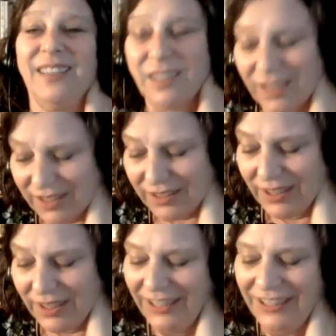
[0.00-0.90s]

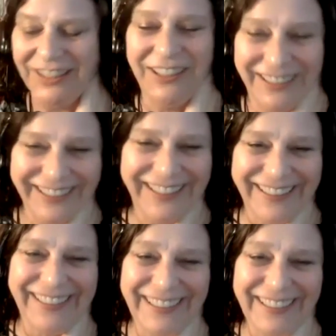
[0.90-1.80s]

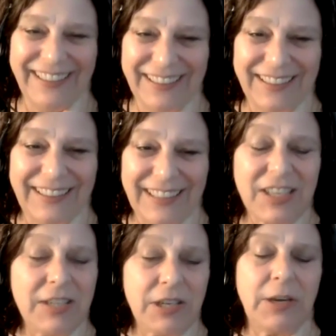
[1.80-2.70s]
it's
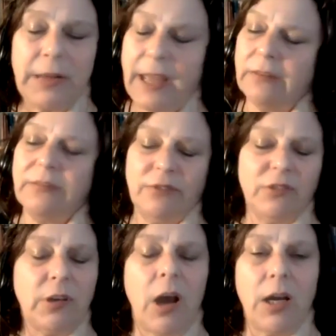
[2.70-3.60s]
easy to get
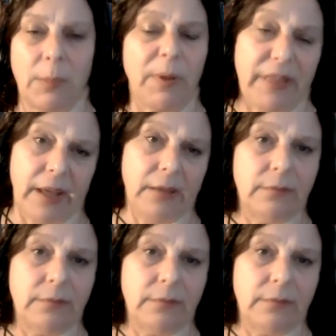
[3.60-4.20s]
caught up in that.